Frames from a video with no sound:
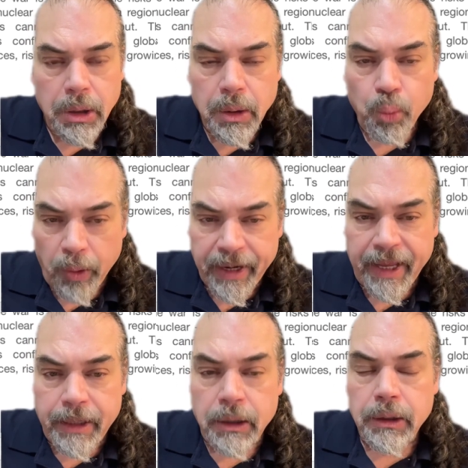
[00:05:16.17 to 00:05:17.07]
went
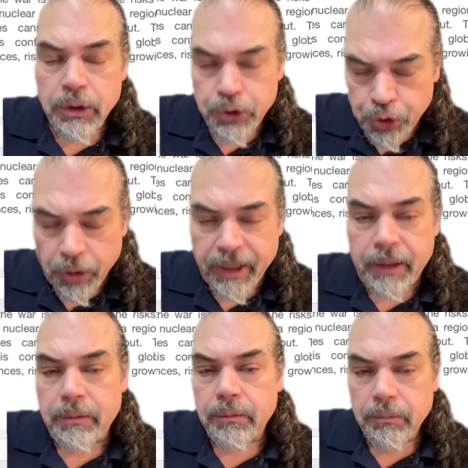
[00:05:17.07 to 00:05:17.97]
in, took
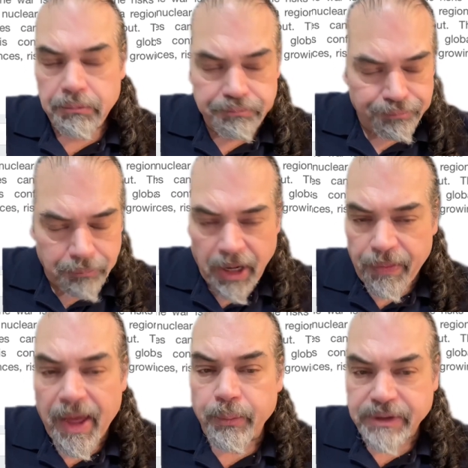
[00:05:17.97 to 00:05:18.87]
it,
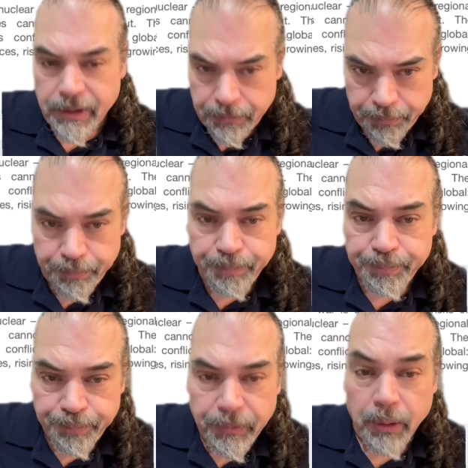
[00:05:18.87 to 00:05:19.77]
and that was it.
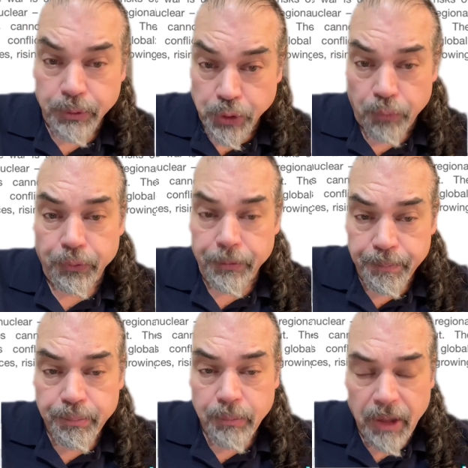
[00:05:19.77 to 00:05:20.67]
It was over.
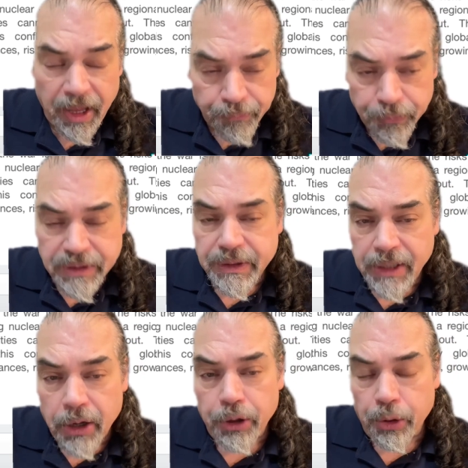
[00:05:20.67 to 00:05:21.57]
Every
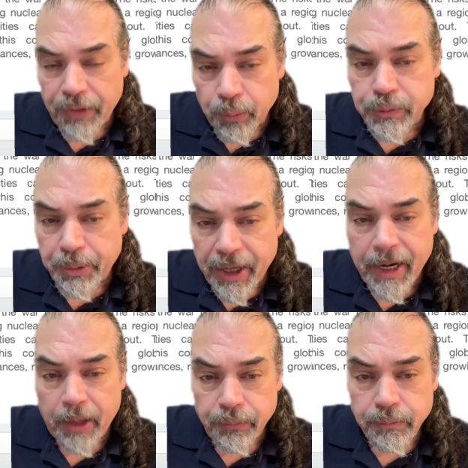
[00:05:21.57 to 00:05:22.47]
scenario that was played
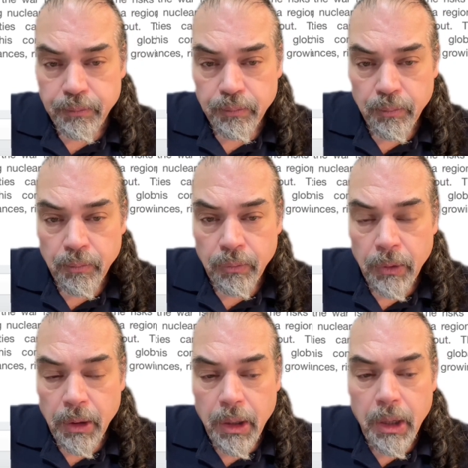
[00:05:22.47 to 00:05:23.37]
out.
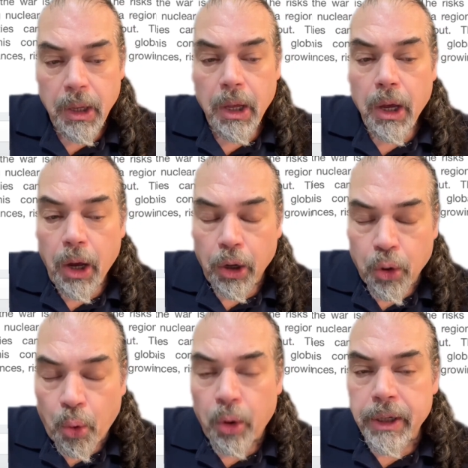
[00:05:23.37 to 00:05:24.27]

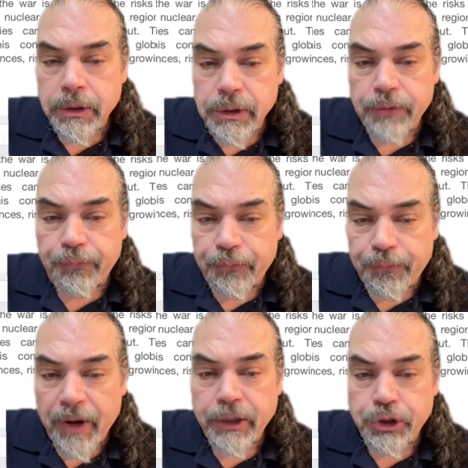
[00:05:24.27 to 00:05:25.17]
According to the
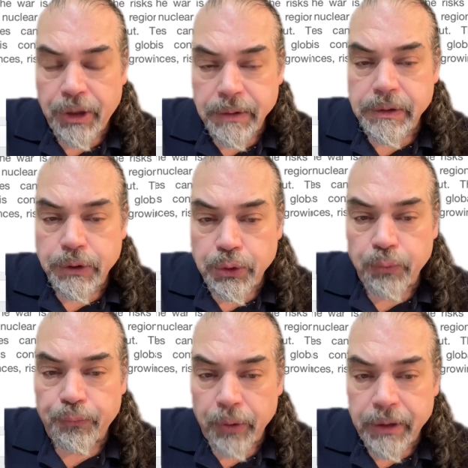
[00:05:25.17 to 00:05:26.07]
French
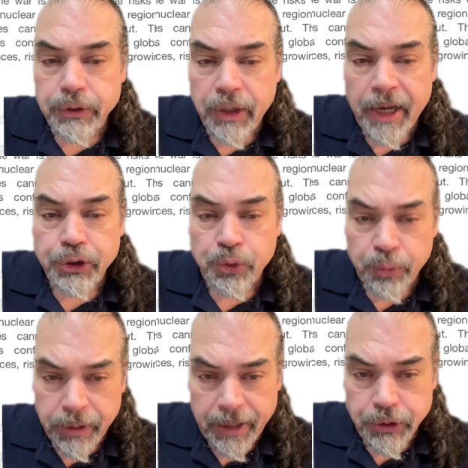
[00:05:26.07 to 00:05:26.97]
Institute for International
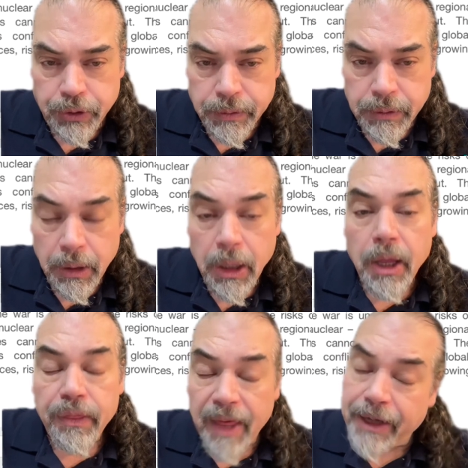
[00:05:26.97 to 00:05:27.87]
Relations,
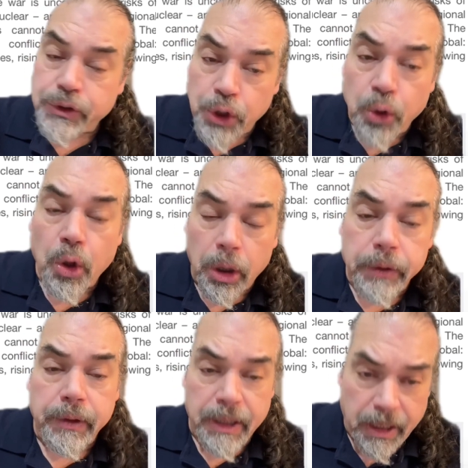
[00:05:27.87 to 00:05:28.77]
that is no longer
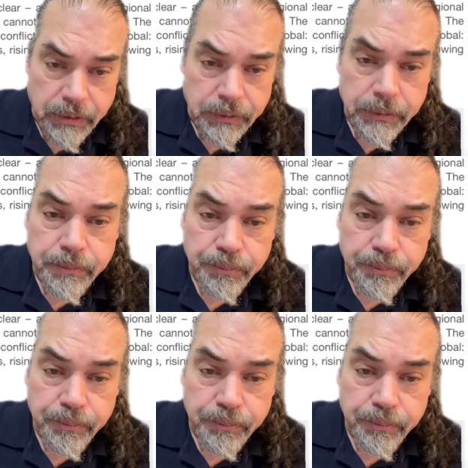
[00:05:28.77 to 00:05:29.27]
the case.